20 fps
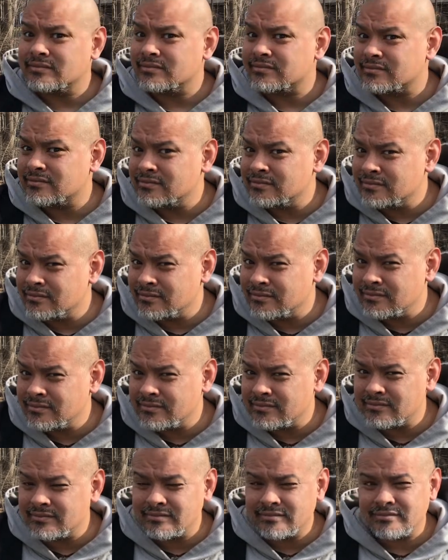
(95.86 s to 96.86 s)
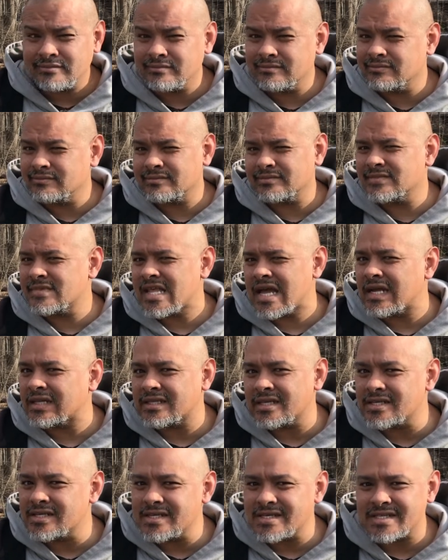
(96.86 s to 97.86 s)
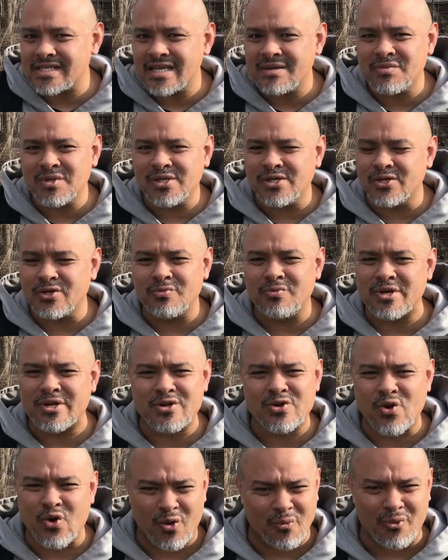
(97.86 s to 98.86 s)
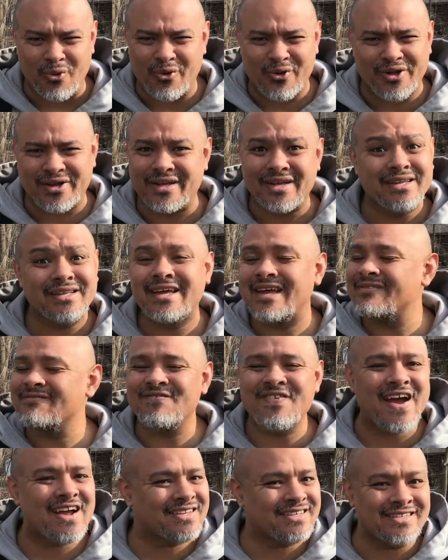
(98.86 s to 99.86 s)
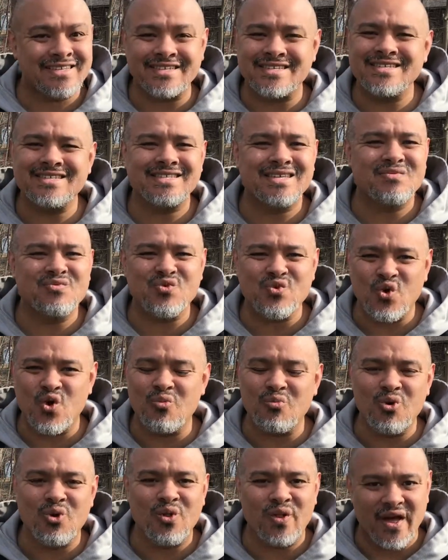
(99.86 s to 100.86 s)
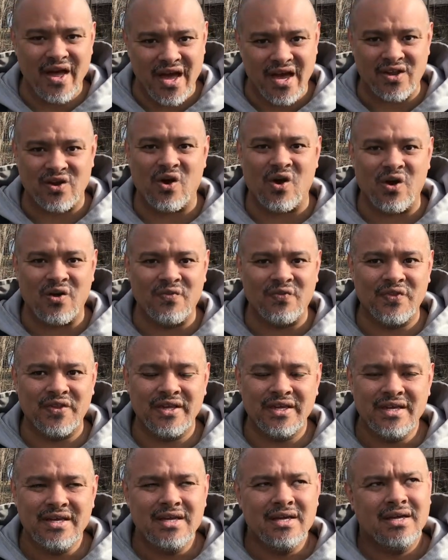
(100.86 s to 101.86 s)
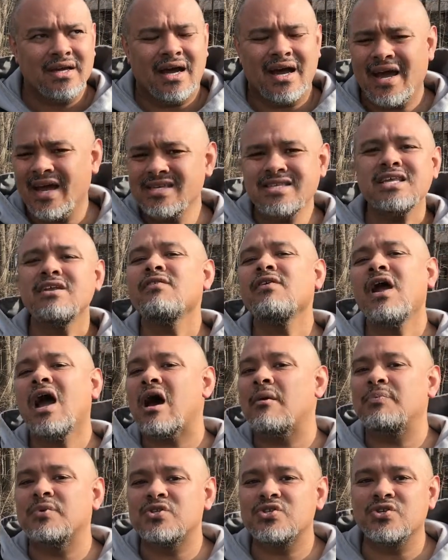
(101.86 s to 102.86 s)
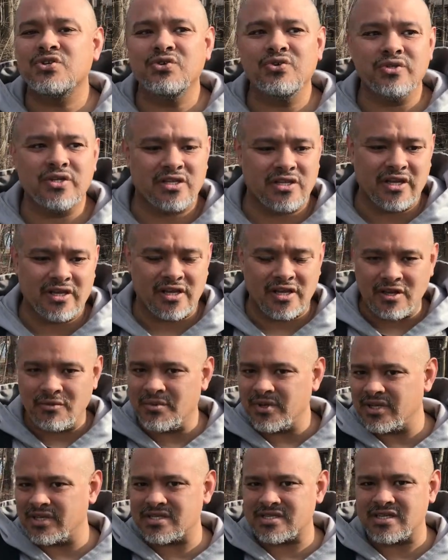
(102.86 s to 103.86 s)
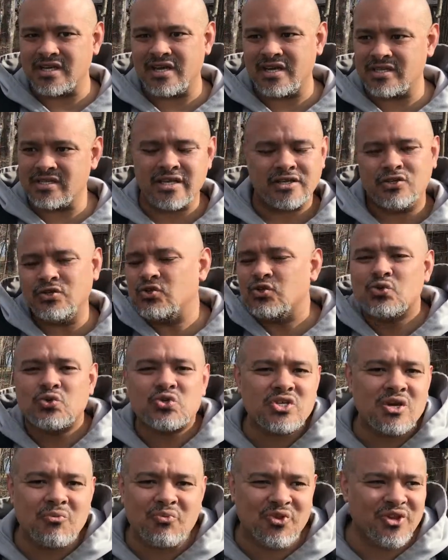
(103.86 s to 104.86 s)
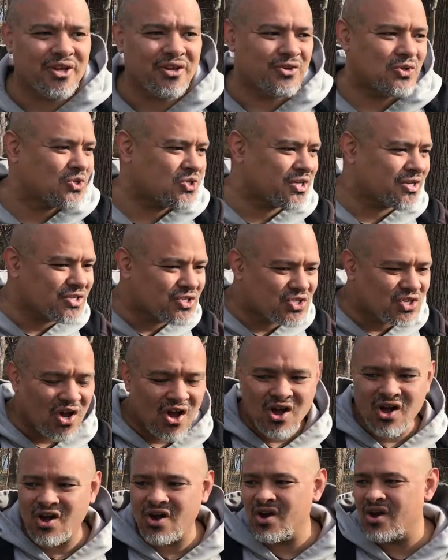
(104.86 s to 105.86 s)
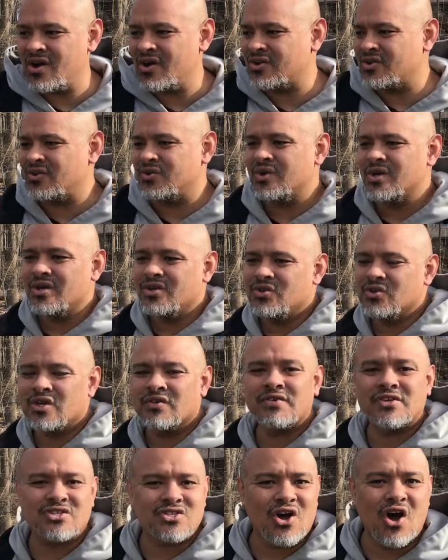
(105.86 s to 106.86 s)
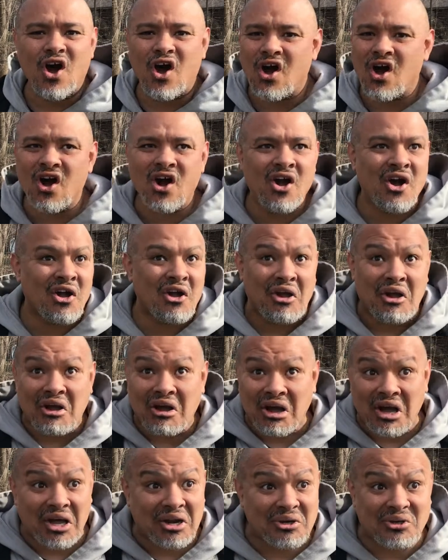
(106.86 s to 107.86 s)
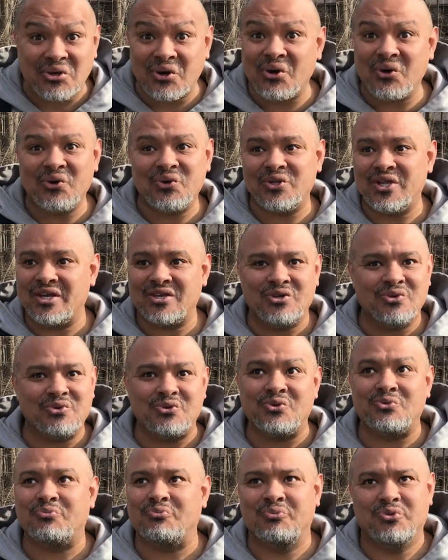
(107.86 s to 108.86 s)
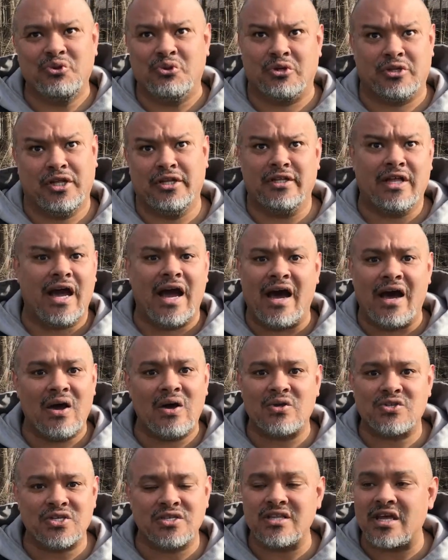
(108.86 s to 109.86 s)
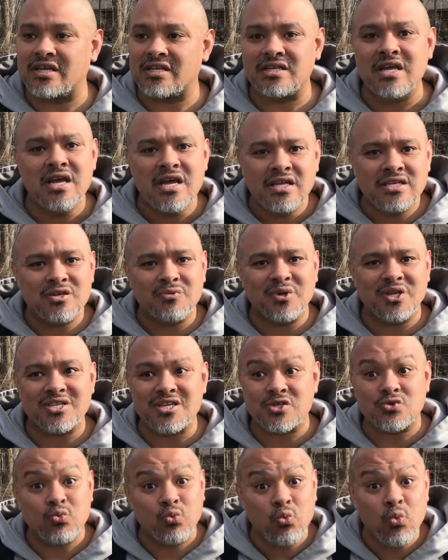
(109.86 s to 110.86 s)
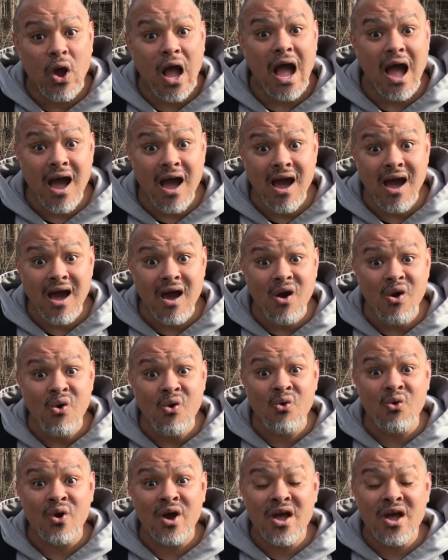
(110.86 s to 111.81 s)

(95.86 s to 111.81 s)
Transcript: That doesn't seem a little bit normal. In fact, it doesn't seem normal at all. Has it ever happened to you that like anybody says, like you do something, you sing a song, you give a talk, I don't know, like you clean the house, and somebody says, "Wow,